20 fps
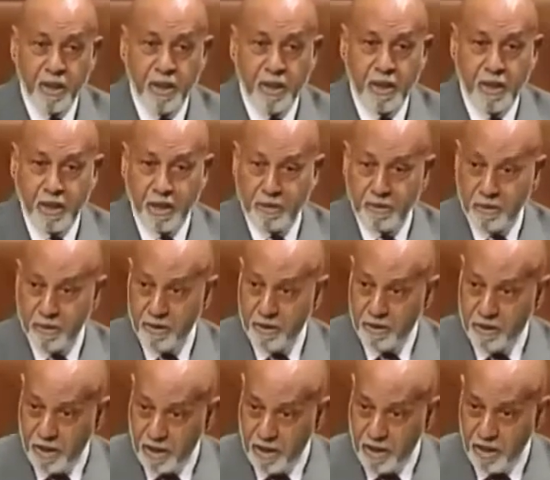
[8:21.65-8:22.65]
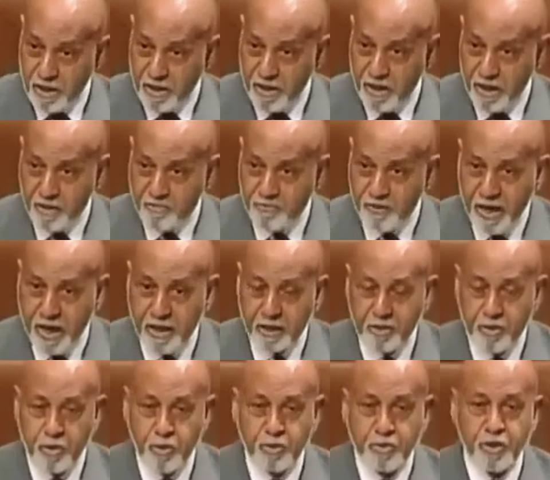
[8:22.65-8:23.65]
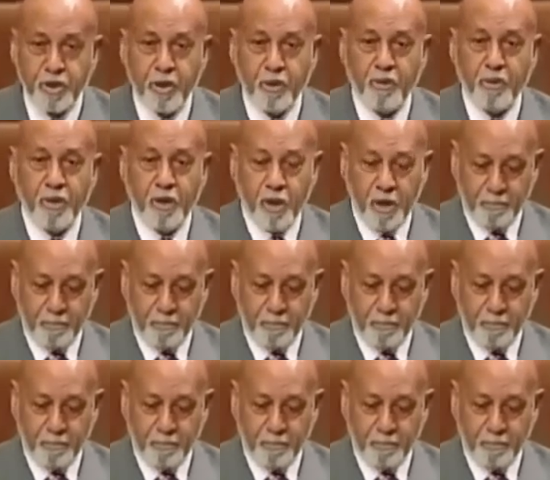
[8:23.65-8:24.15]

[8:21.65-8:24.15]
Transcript: It did, in fact, do so.